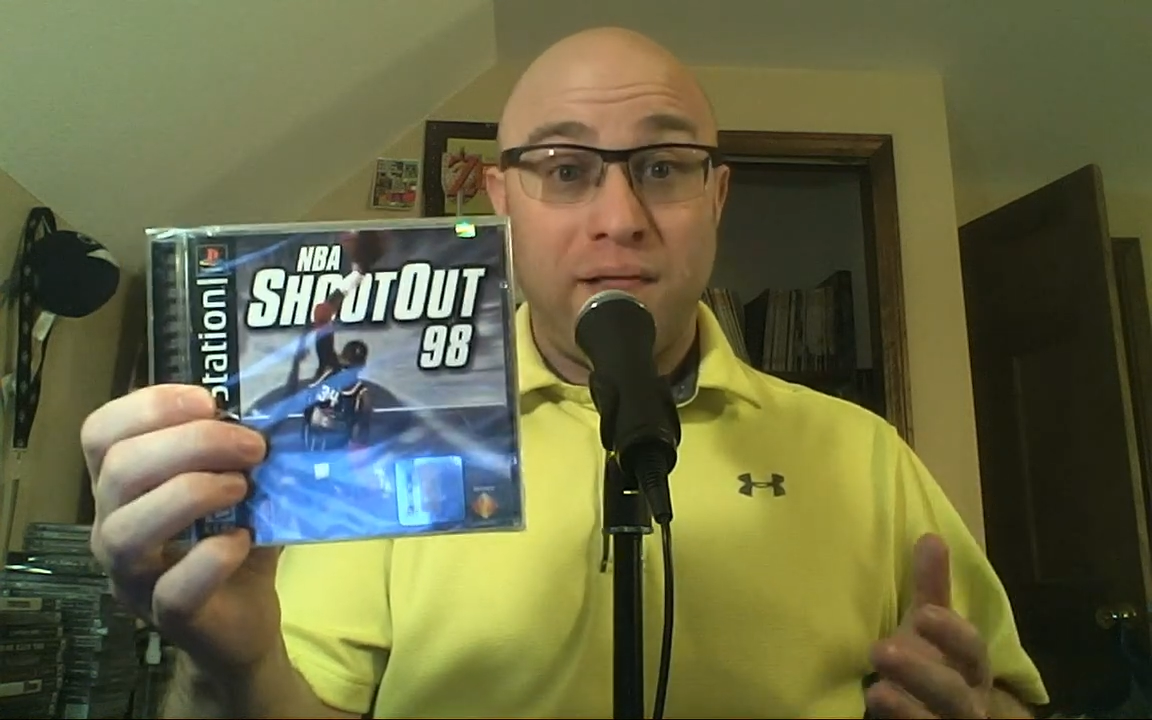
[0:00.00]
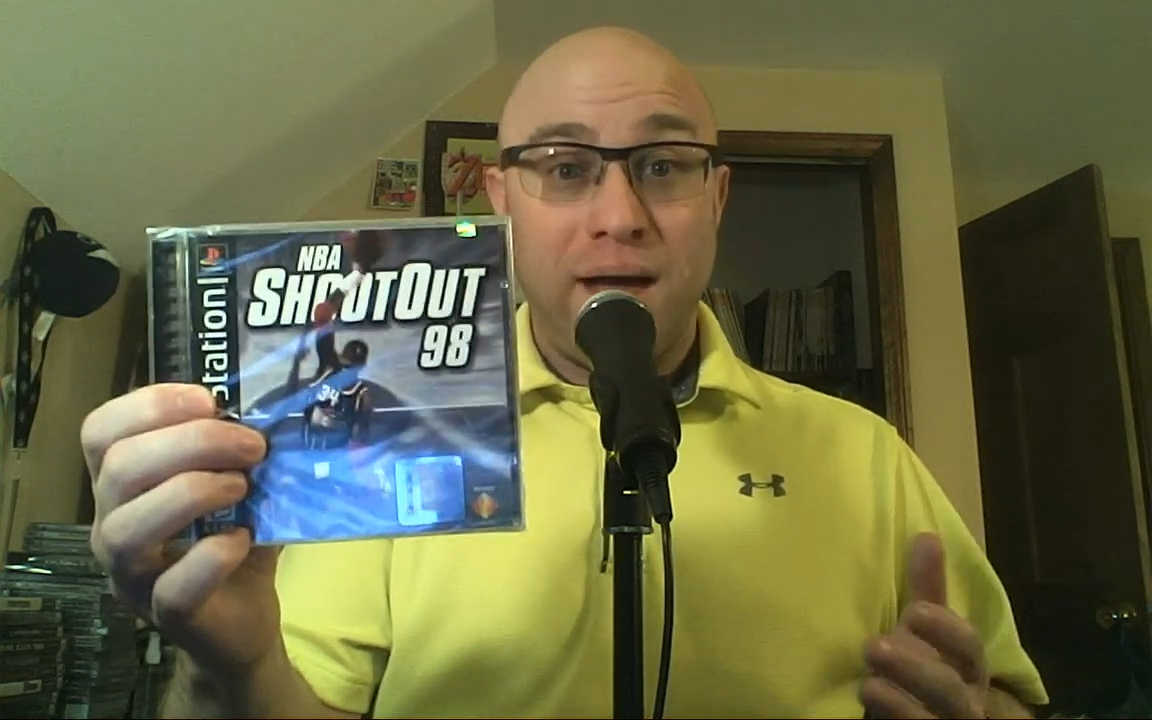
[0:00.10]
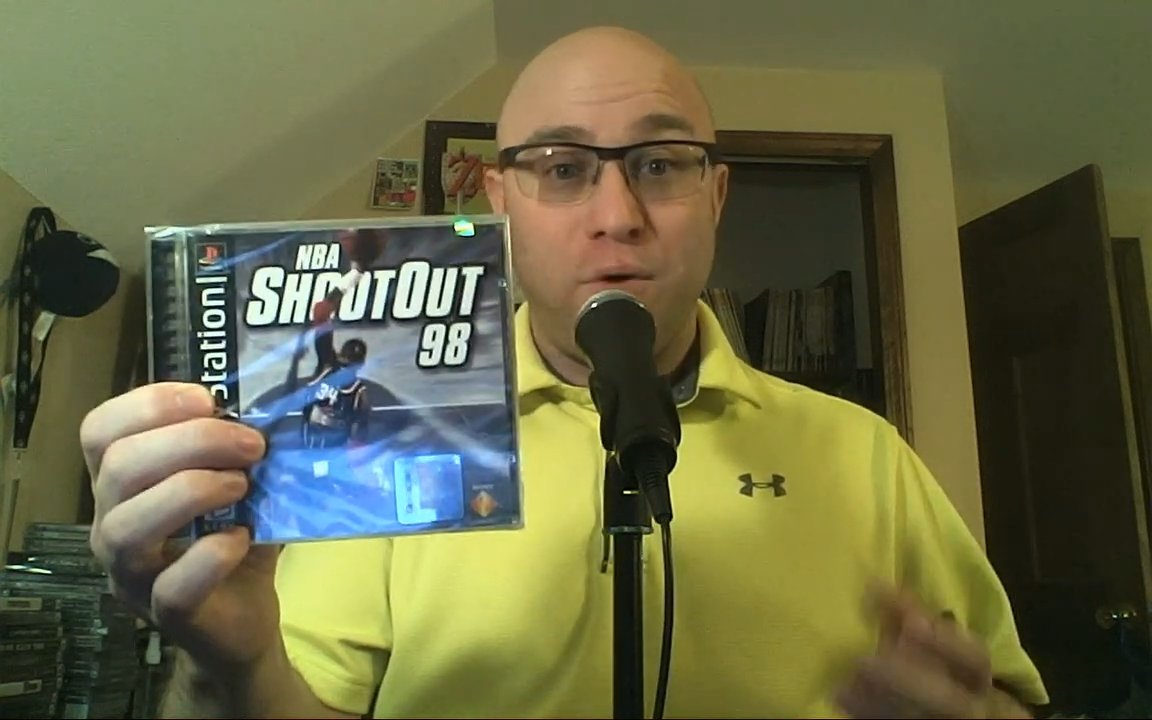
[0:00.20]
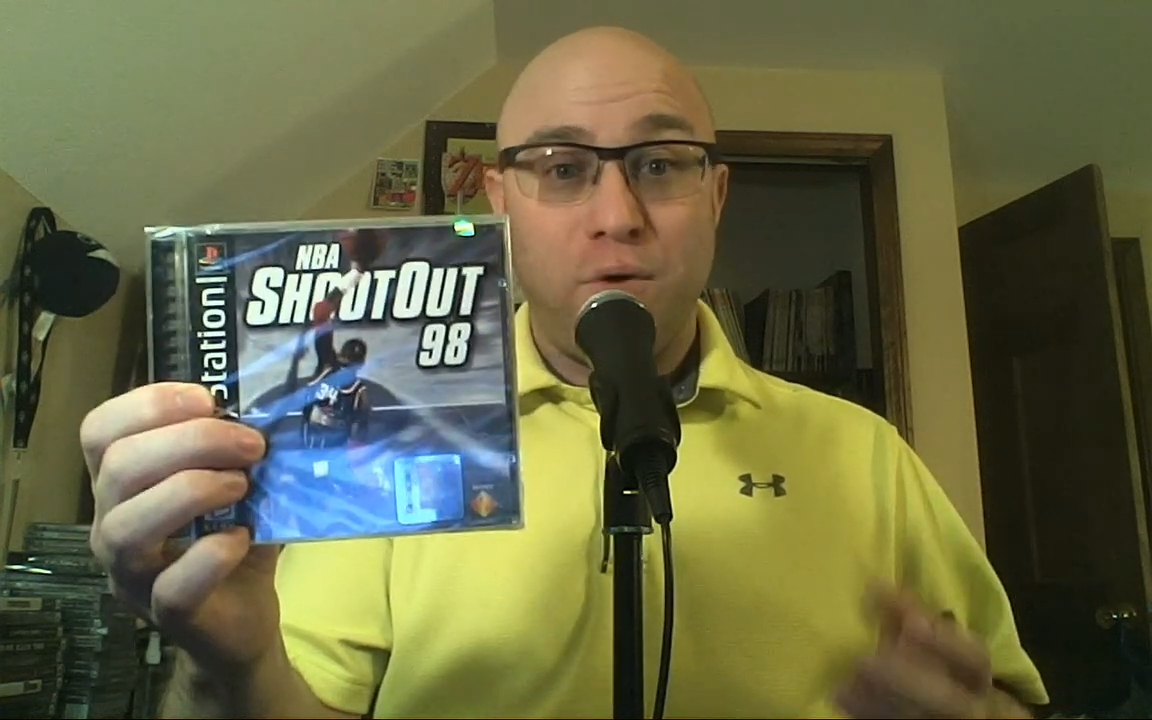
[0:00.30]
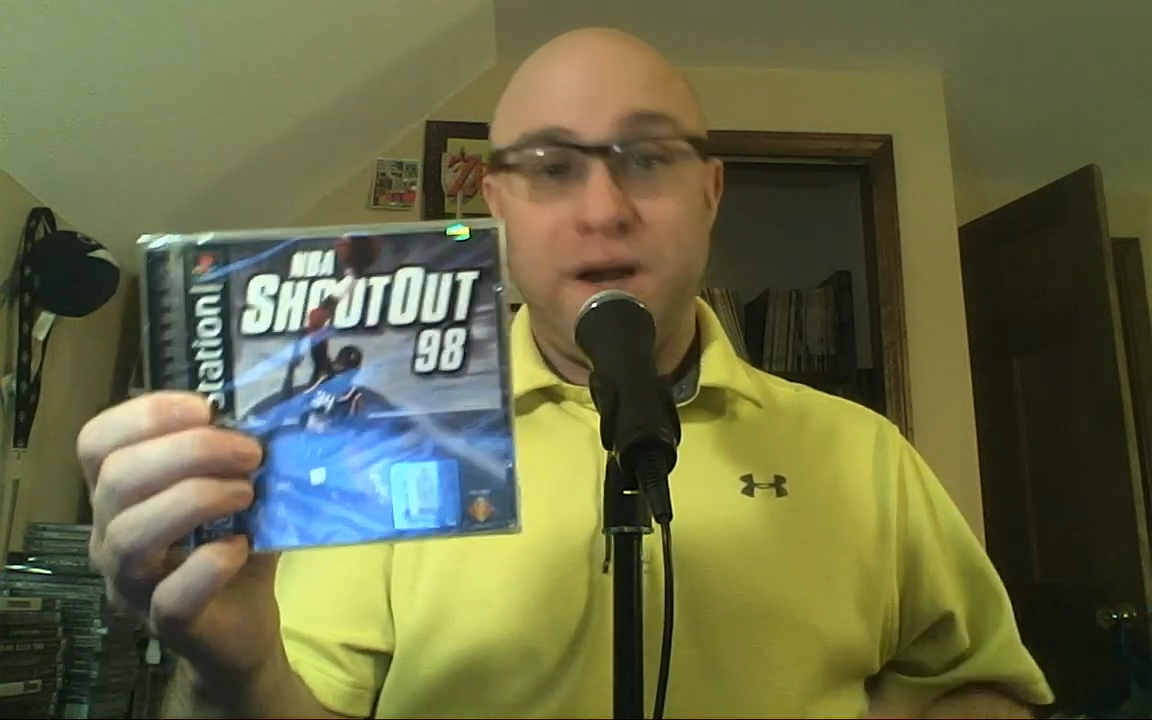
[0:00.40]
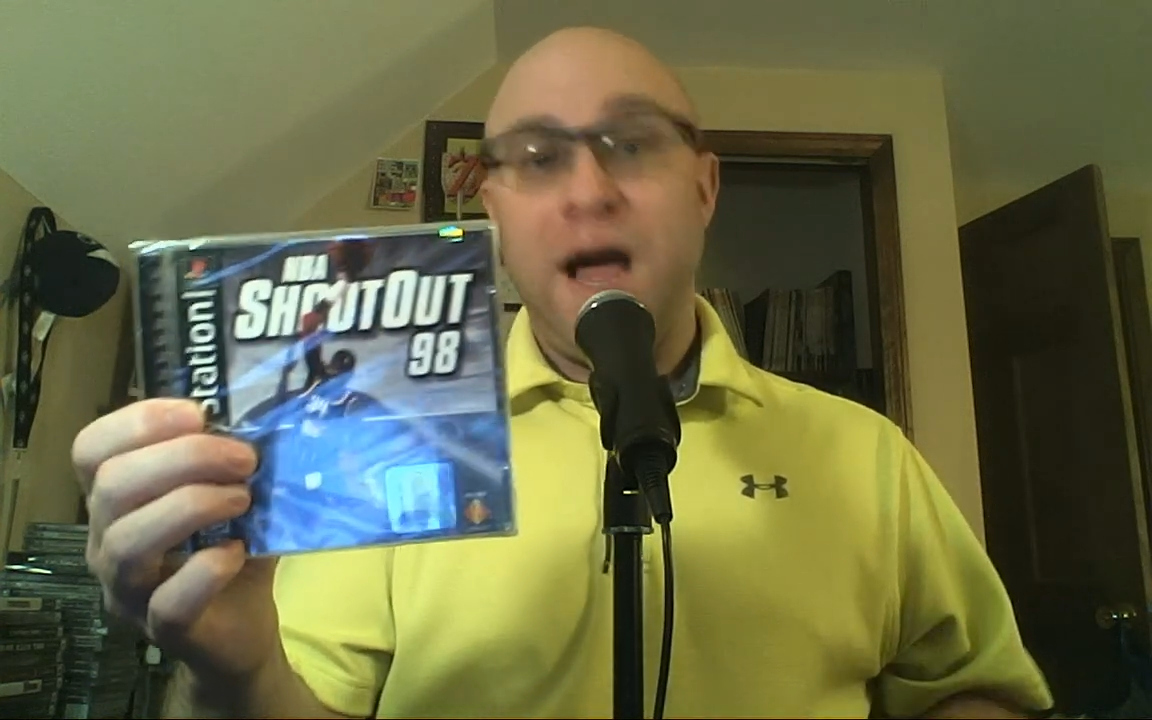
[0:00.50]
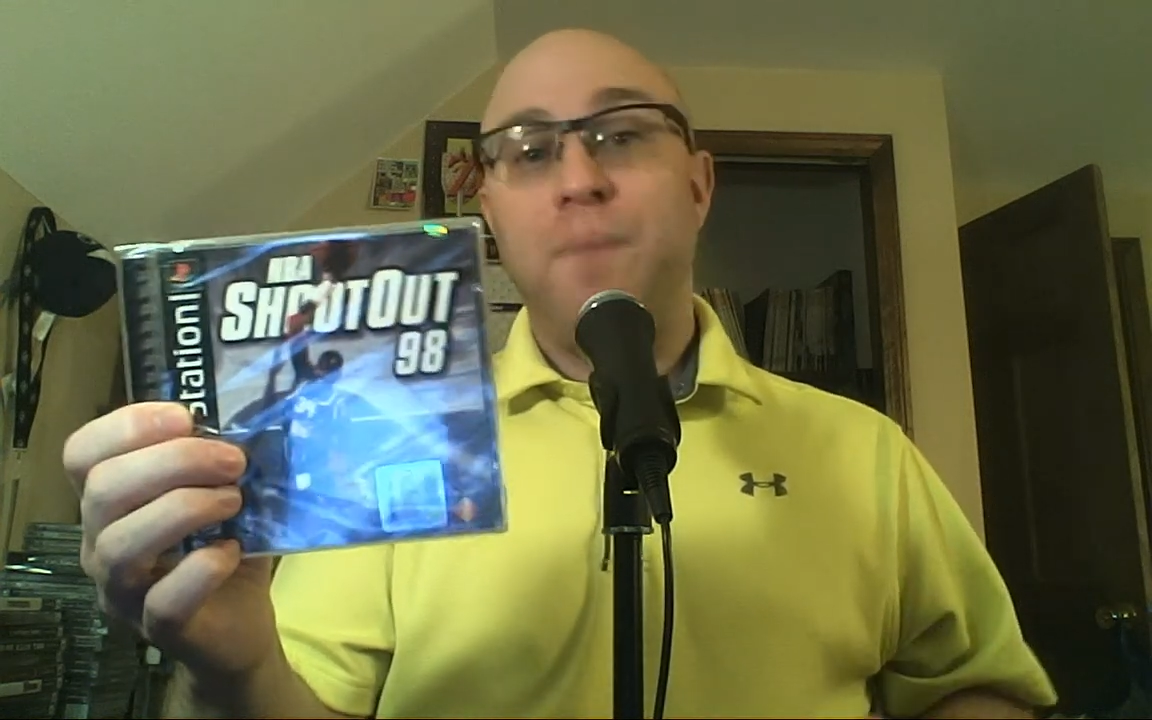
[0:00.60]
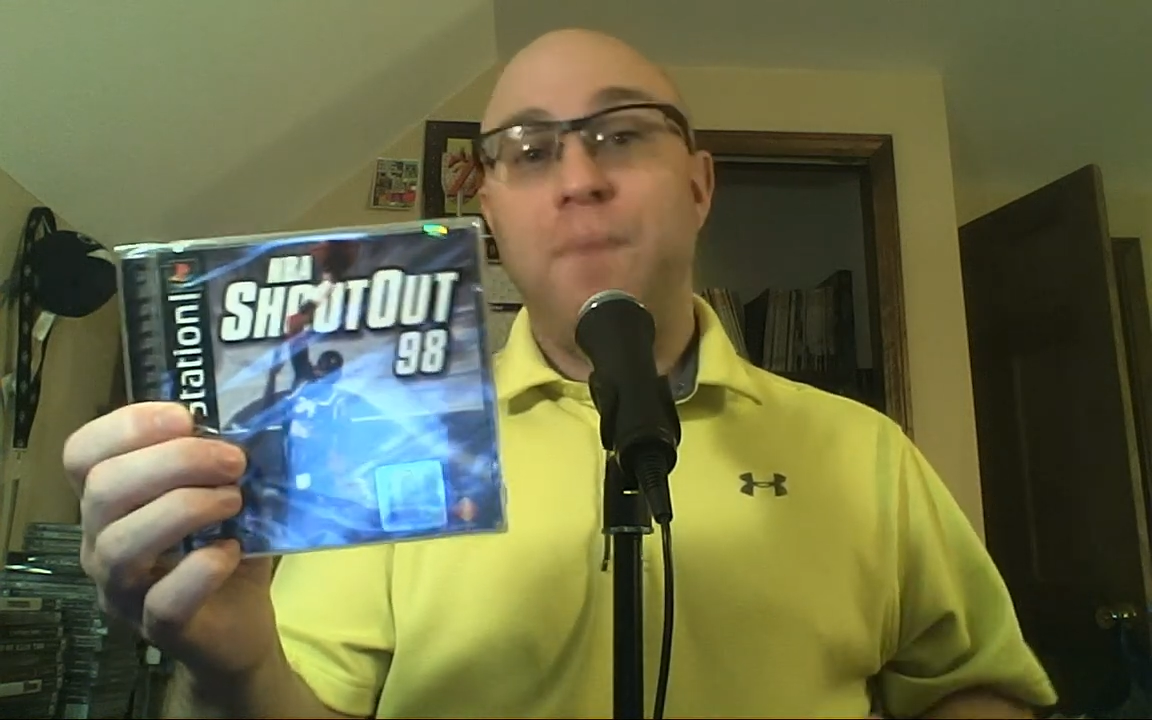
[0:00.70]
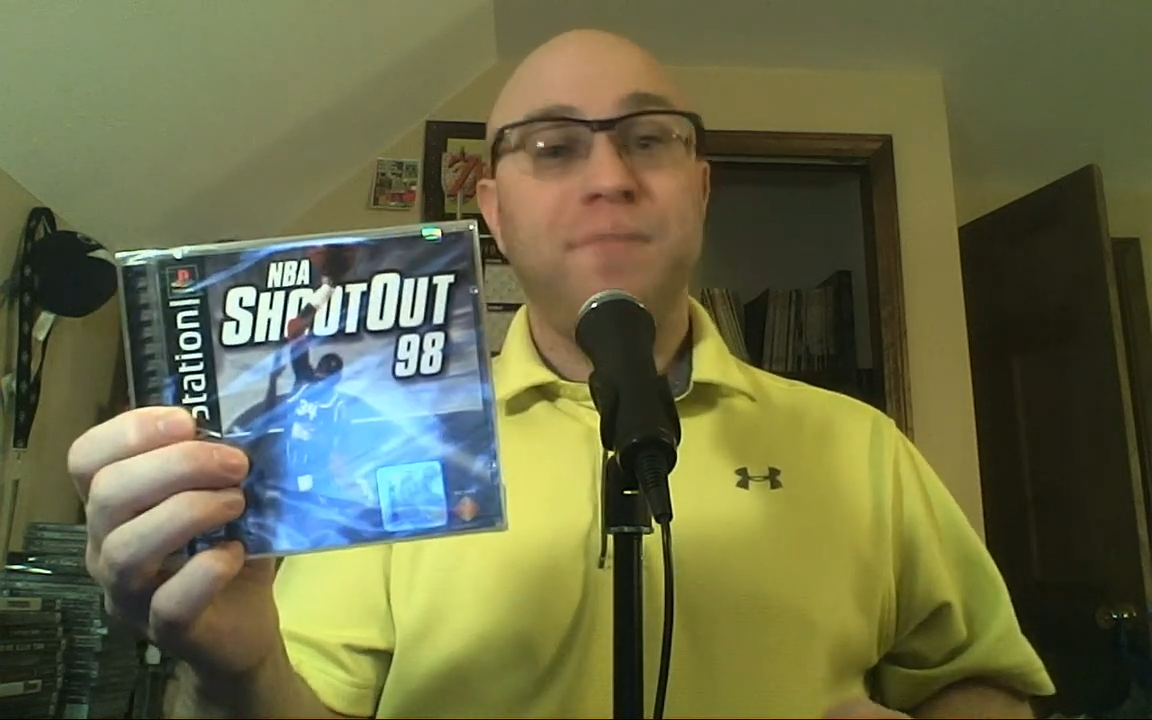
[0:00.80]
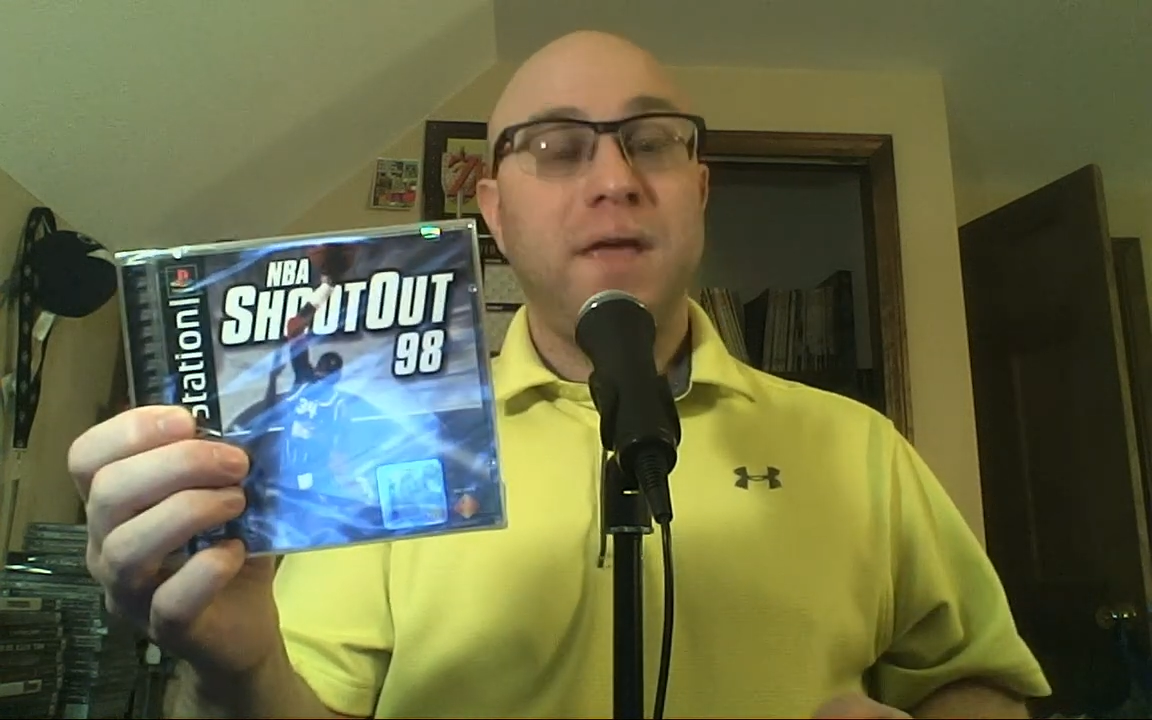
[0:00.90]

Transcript: library. Now,